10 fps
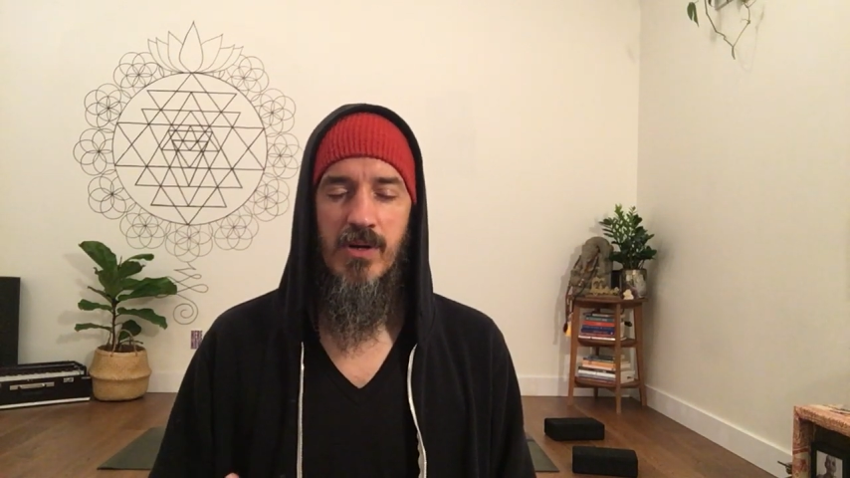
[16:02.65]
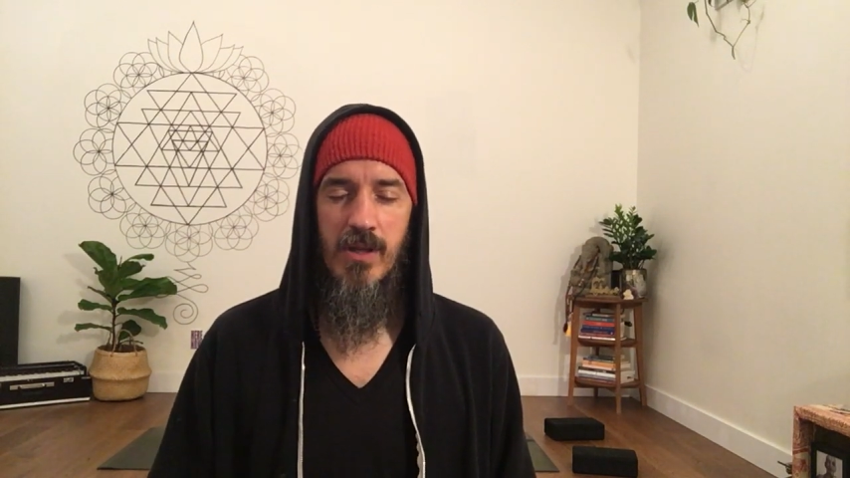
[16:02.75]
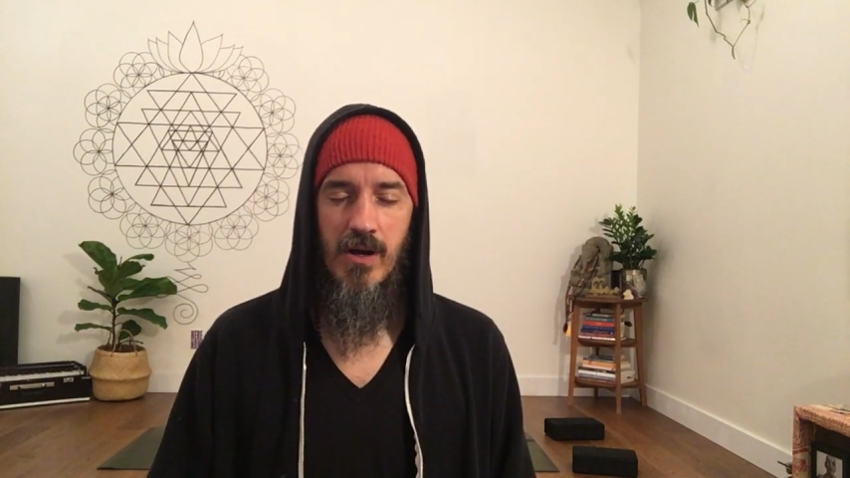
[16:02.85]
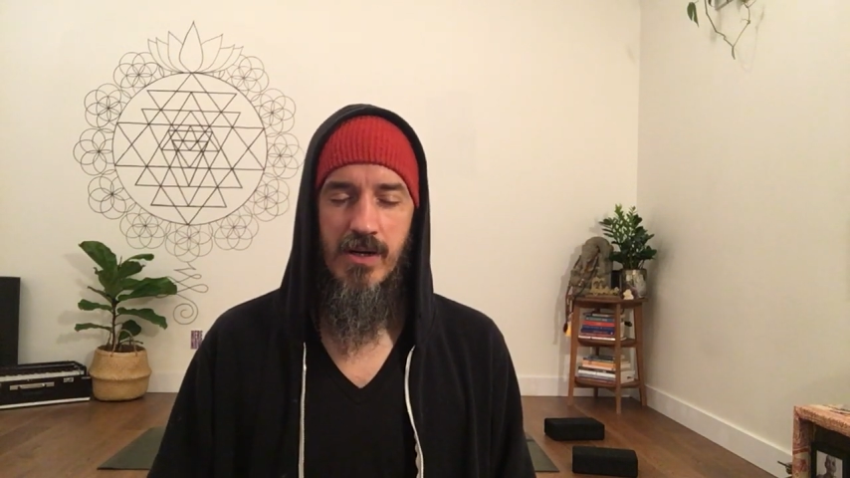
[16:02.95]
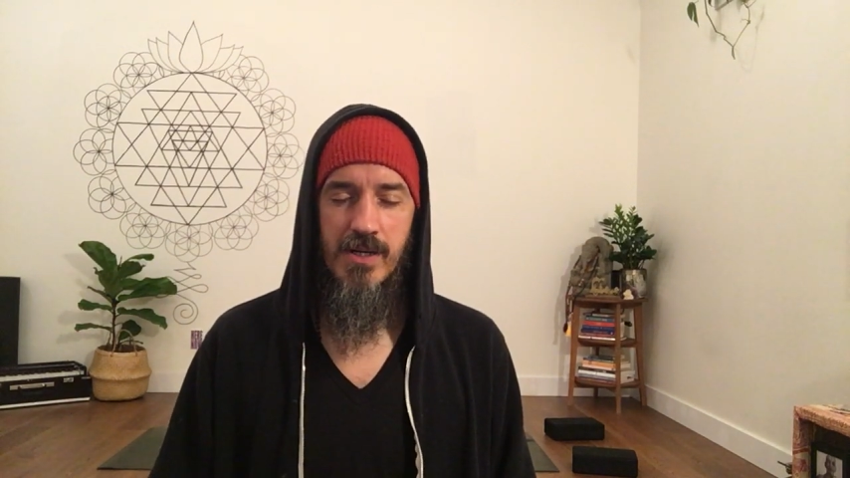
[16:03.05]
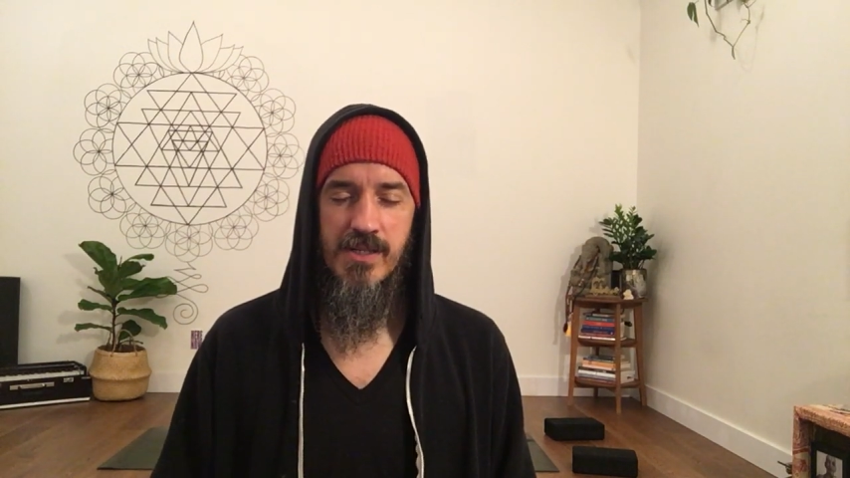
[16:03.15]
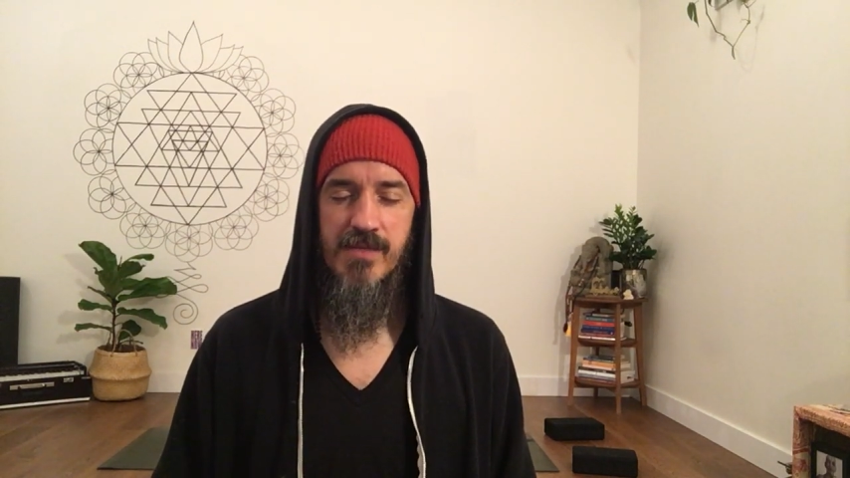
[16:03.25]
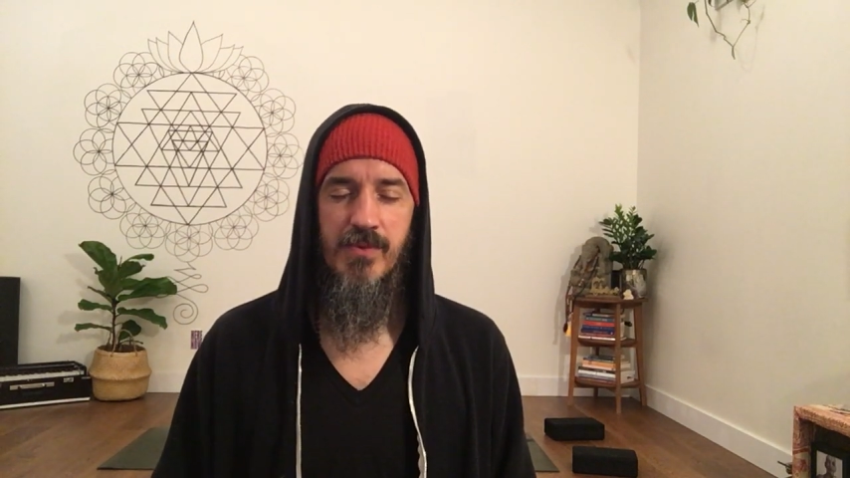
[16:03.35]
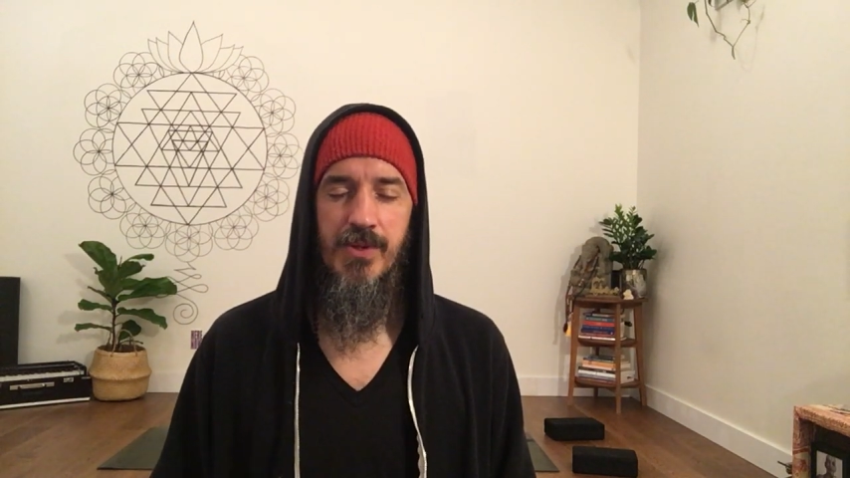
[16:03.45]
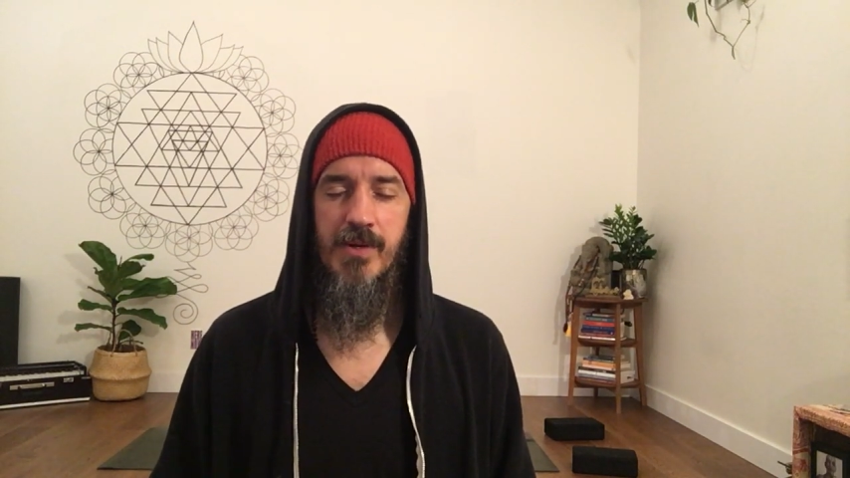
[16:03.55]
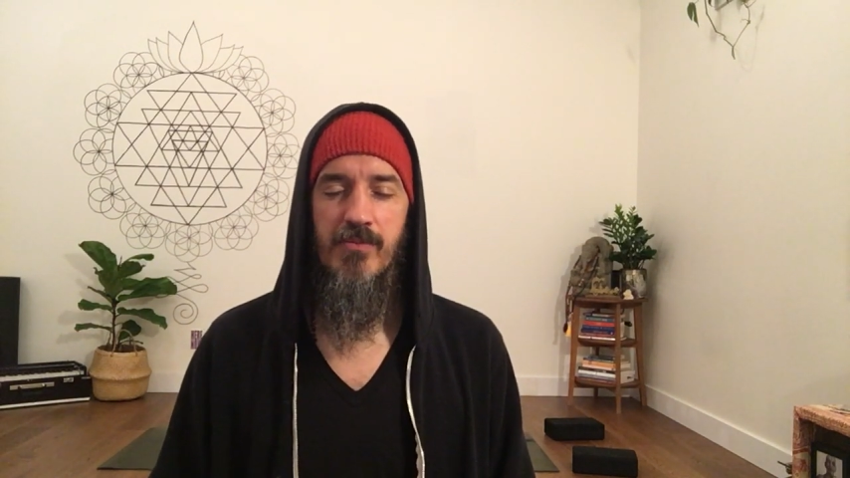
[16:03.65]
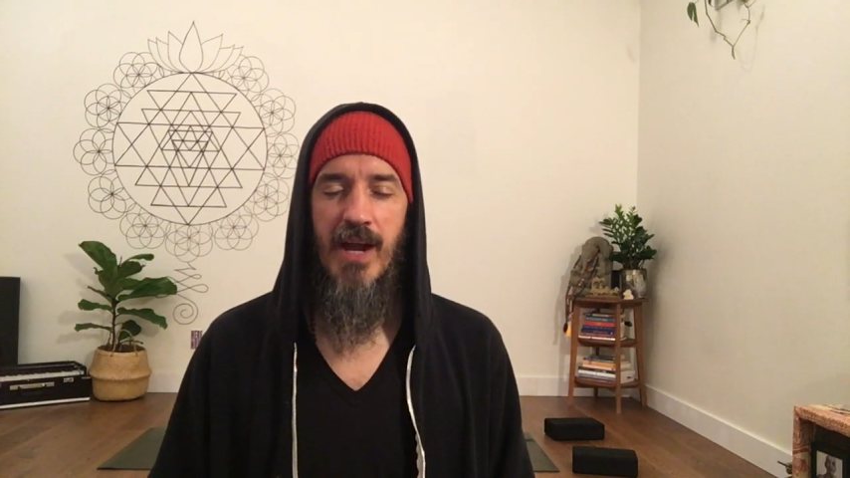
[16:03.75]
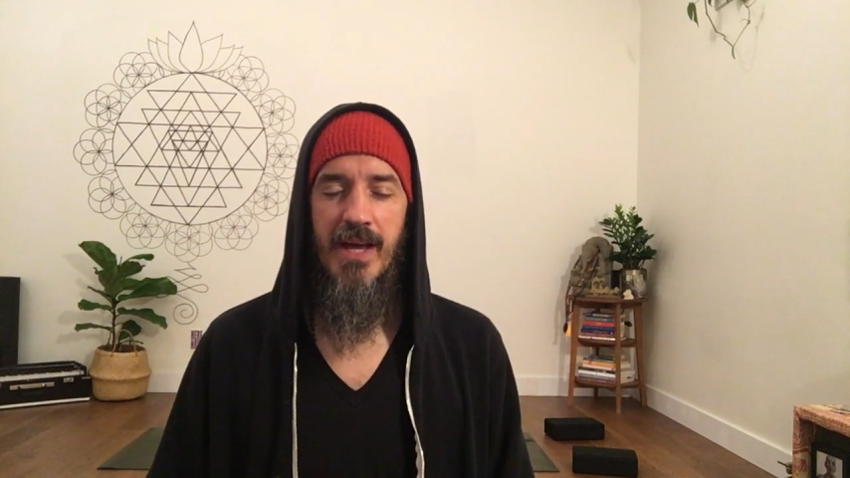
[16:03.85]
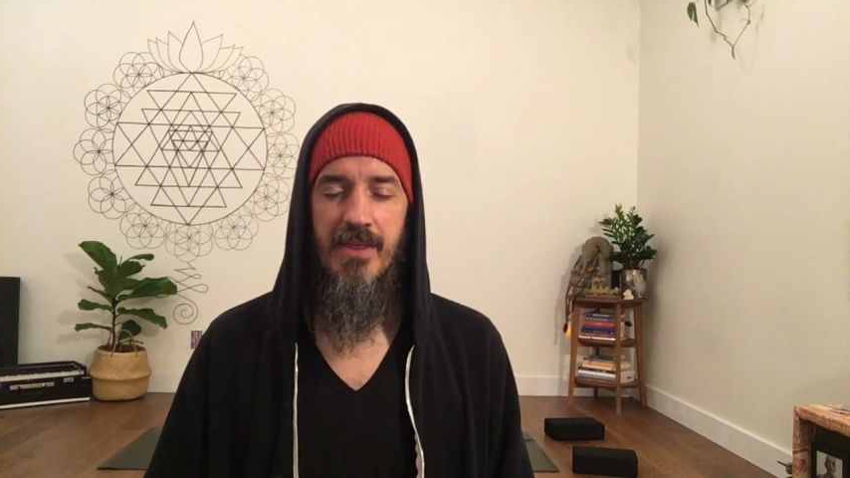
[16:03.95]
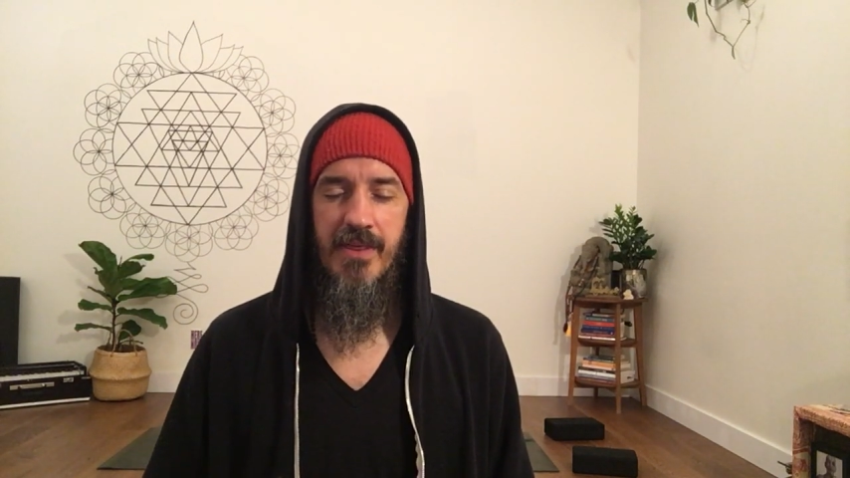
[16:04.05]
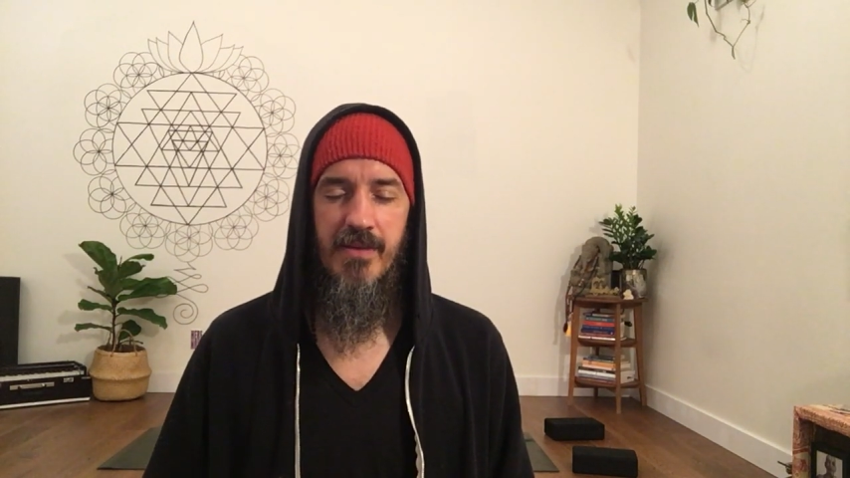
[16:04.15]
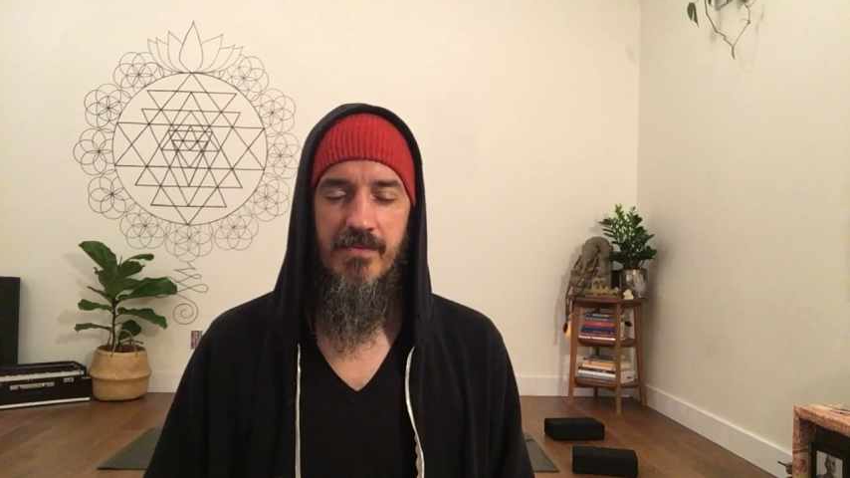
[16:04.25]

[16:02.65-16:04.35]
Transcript: longer, smoother breath